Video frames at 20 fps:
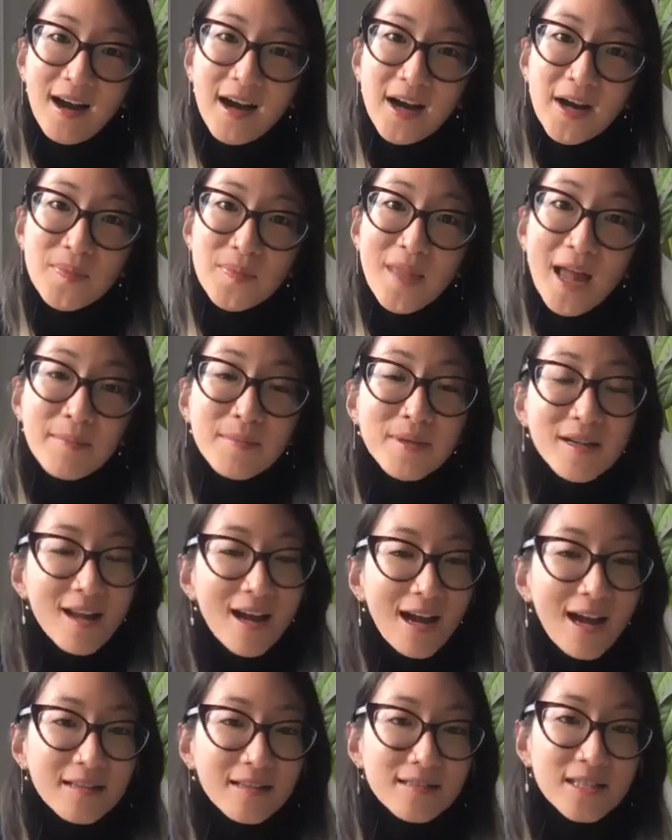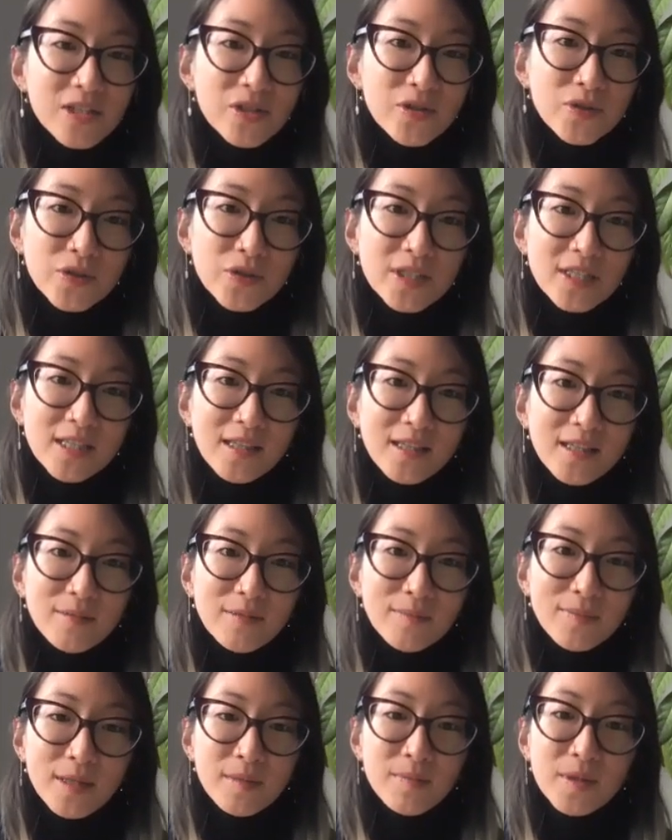I'm gonna ask
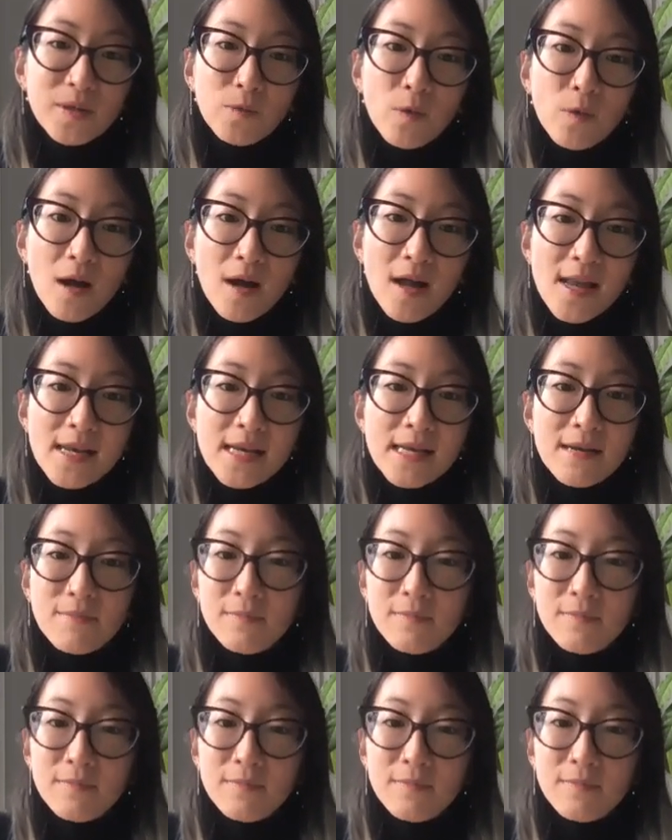Shruti maybe one,